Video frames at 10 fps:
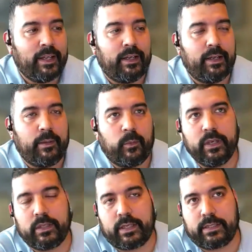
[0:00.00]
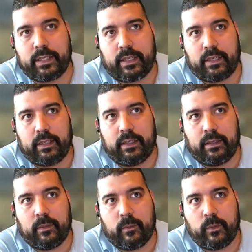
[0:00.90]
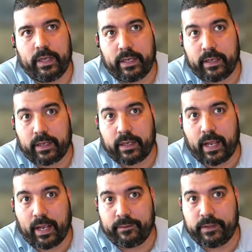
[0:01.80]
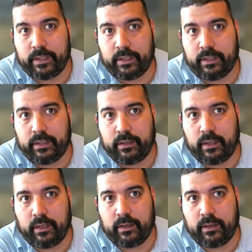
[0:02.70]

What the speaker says: one of the things that we have done,